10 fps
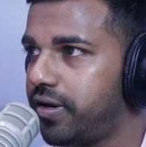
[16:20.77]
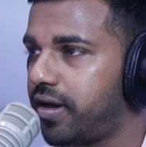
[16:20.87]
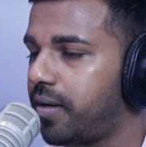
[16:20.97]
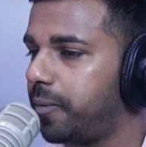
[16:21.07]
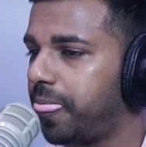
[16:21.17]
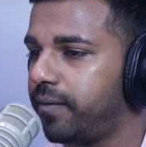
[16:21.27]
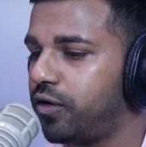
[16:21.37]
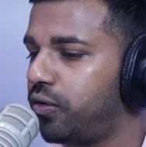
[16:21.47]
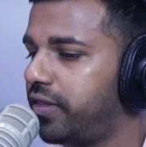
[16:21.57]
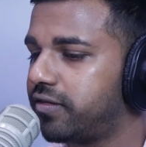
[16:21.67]
You
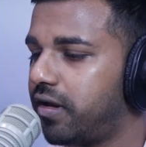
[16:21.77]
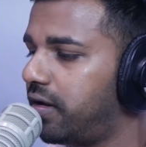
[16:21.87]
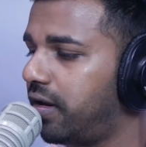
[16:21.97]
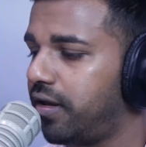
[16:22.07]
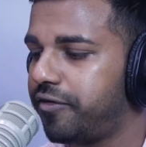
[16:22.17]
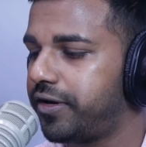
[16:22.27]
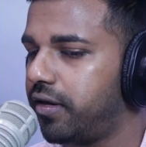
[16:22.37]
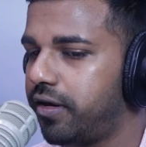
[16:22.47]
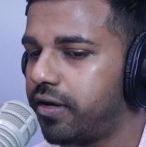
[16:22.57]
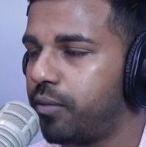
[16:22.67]
know, there's a lot of love and a
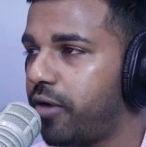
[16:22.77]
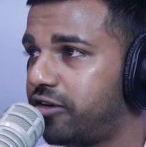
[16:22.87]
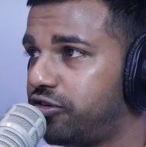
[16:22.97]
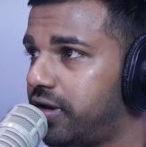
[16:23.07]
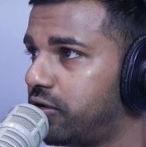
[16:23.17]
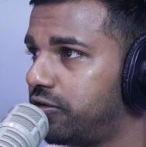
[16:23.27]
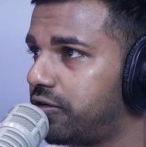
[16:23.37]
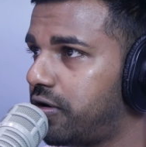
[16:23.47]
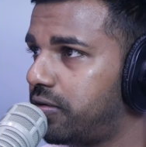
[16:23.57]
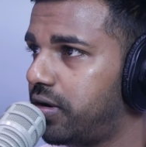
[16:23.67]
lot of camaraderie that goes
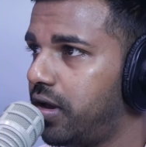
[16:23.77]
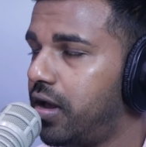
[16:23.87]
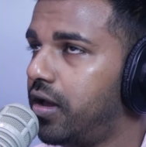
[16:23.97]
around.